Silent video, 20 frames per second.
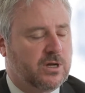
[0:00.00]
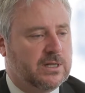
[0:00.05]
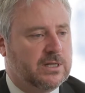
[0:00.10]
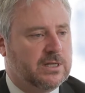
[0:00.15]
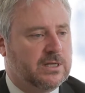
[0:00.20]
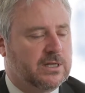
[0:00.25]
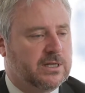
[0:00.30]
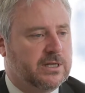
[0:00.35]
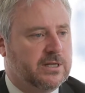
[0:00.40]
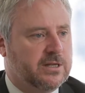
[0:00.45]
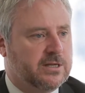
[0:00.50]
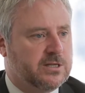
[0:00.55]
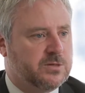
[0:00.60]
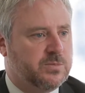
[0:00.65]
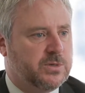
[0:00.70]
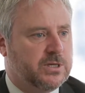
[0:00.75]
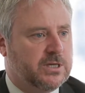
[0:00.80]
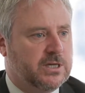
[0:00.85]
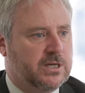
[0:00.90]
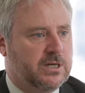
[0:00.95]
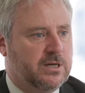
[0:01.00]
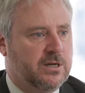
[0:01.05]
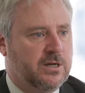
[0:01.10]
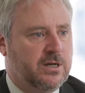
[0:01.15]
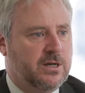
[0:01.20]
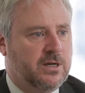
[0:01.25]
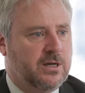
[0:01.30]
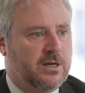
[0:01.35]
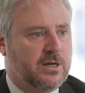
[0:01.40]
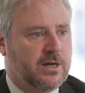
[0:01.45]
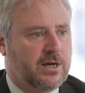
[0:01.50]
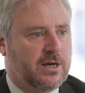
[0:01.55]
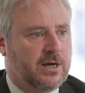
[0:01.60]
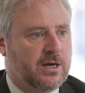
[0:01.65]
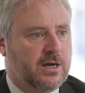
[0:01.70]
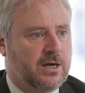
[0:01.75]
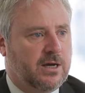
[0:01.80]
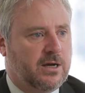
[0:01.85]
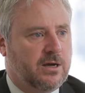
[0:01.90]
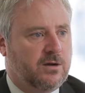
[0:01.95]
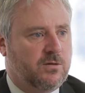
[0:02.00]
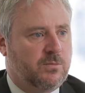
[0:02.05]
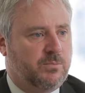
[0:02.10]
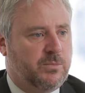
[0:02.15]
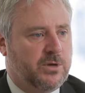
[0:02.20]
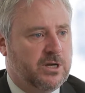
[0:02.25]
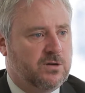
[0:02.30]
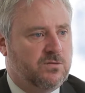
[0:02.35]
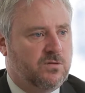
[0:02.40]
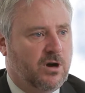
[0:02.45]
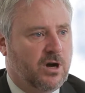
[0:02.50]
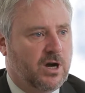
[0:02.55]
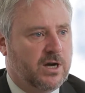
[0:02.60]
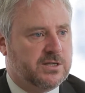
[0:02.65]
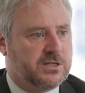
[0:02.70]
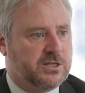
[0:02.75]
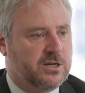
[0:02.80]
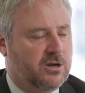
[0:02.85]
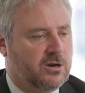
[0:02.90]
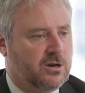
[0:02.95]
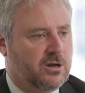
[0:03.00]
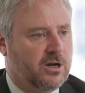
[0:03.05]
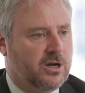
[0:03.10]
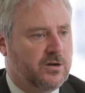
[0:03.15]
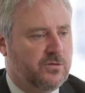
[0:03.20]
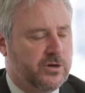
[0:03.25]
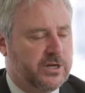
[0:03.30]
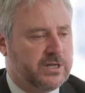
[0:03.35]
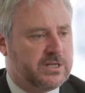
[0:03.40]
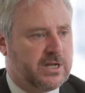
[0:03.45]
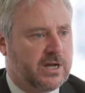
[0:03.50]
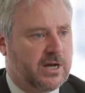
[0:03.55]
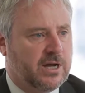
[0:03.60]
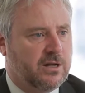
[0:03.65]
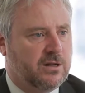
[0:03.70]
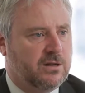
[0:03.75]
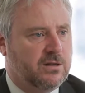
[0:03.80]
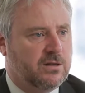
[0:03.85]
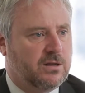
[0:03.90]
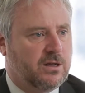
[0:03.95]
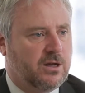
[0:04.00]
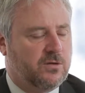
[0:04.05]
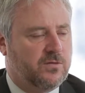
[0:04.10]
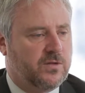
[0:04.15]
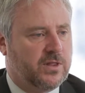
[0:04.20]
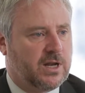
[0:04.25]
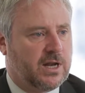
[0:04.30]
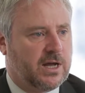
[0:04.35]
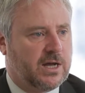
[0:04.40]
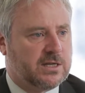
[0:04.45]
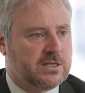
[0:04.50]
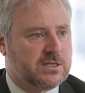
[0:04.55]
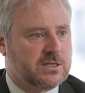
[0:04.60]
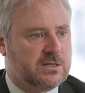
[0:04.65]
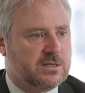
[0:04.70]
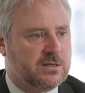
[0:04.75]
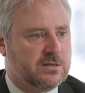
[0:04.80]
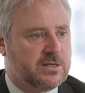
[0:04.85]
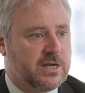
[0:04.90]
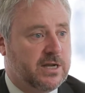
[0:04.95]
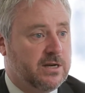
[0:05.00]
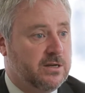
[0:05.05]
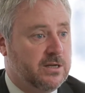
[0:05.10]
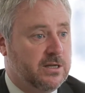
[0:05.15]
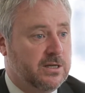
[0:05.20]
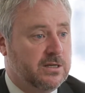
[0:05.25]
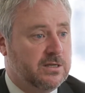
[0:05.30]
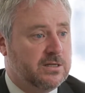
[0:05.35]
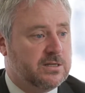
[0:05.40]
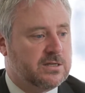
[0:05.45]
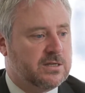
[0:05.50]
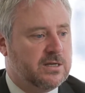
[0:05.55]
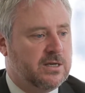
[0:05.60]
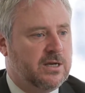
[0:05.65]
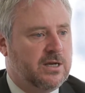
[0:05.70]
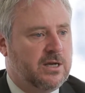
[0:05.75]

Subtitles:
Clearly there's been a big rise in online retail over the last 10 years,